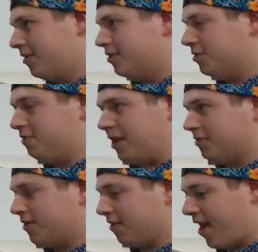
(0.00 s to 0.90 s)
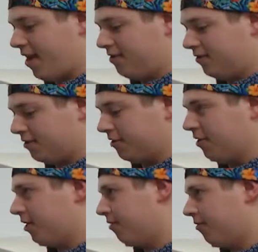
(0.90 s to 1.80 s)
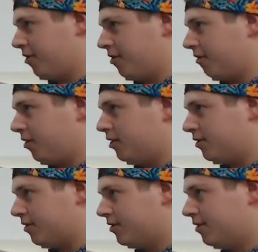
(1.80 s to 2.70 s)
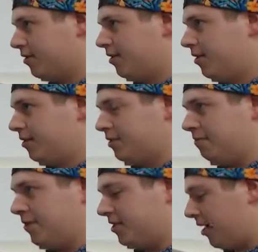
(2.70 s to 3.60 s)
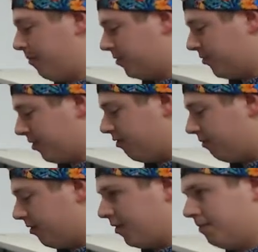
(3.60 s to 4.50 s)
Just bouncing that to get through your creatures. Just a big tempo swing normally.